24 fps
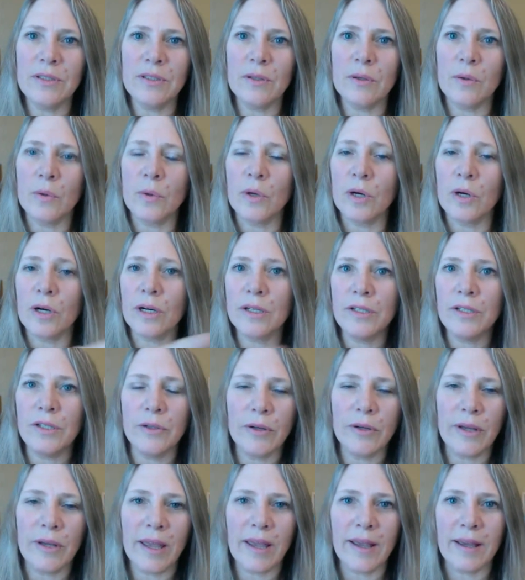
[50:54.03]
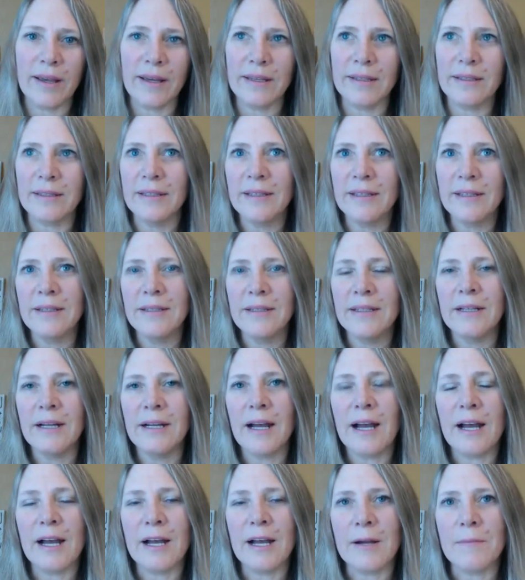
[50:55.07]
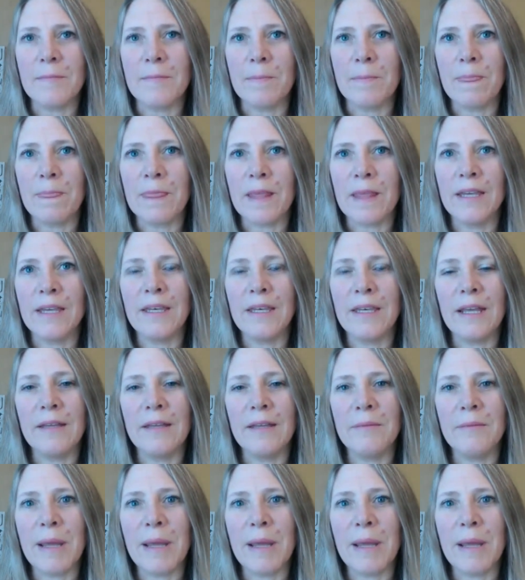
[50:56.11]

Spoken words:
or you can, and